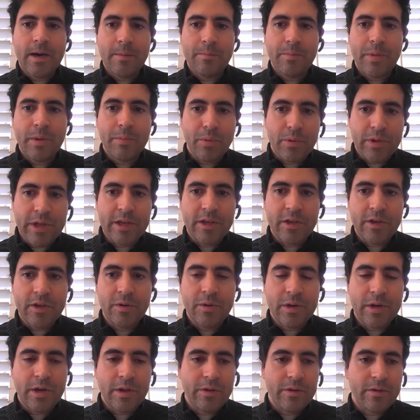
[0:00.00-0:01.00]
people like you
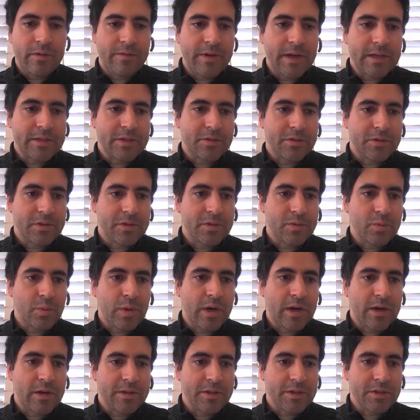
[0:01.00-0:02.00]
and other investors as
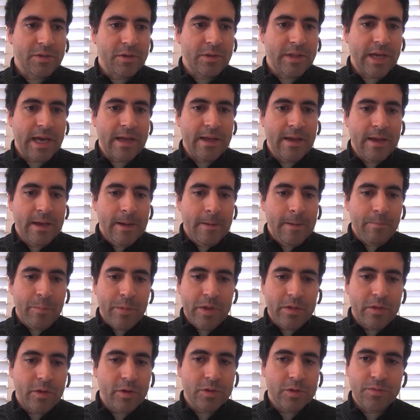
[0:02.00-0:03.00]
well. So that
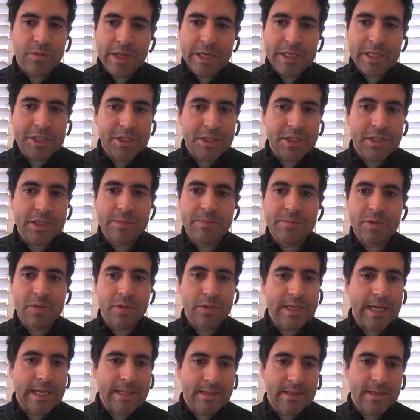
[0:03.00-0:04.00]
those relationships,
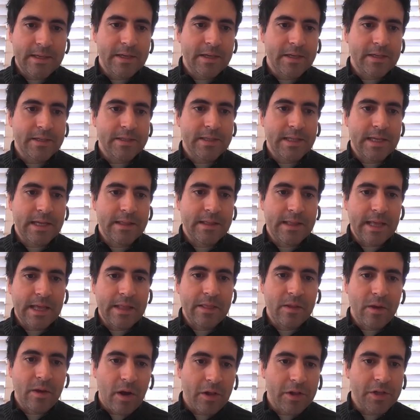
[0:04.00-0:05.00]
those ideas, that
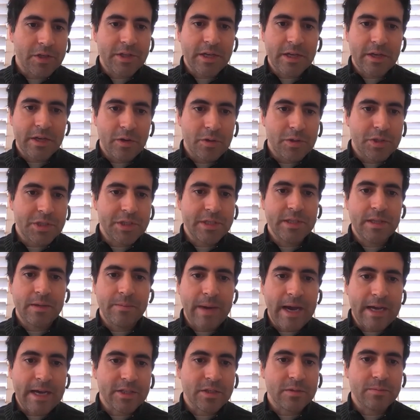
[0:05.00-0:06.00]
knowledge, that coaching, the
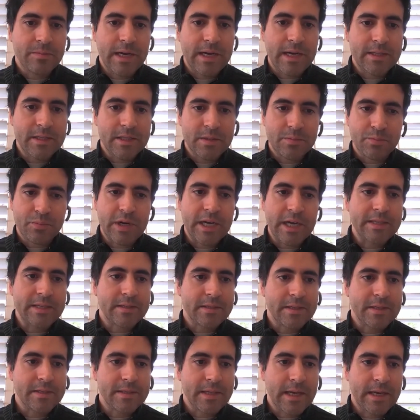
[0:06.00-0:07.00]
masterminds, it's
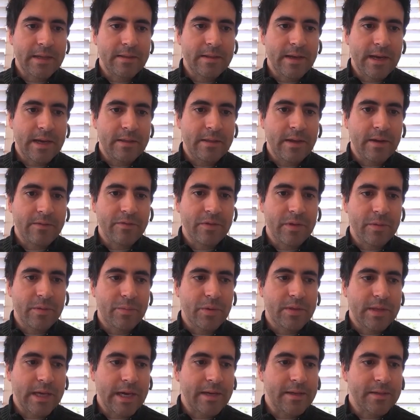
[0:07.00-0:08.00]
priceless. I definitely
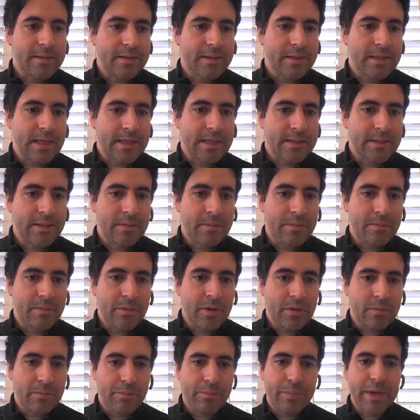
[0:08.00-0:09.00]
put that as
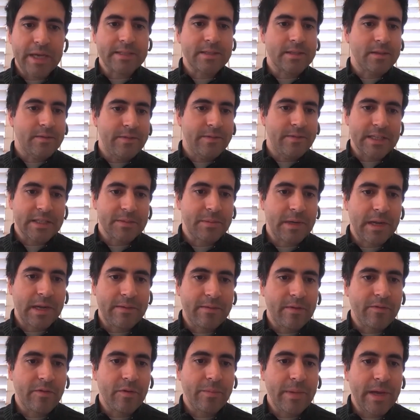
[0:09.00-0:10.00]
the best investment I've
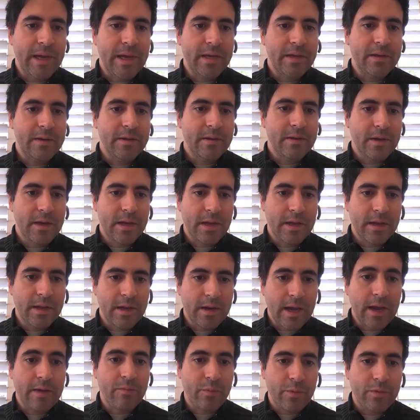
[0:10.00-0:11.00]
ever made.
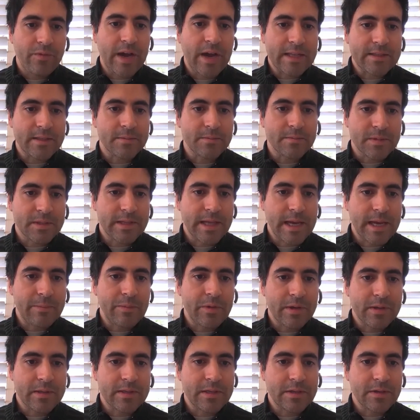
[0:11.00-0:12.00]
And we've had some slam
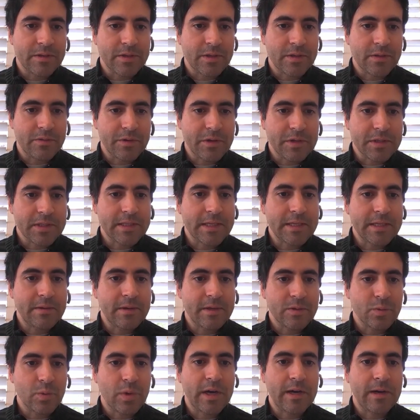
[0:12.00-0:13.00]
dunk deals on the real estate
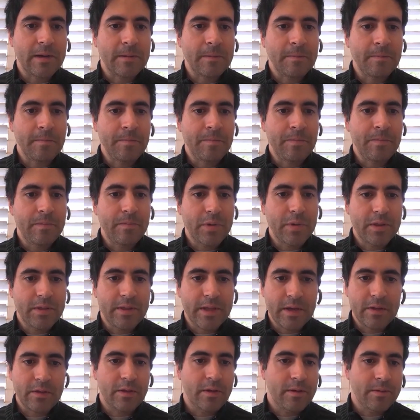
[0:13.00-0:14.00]
as well, but
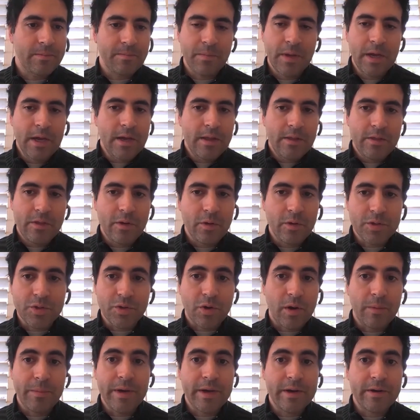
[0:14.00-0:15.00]
those are
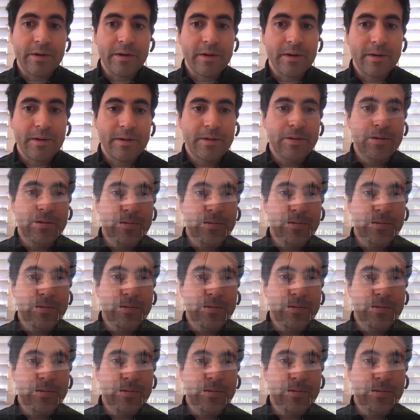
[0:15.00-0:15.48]
all better.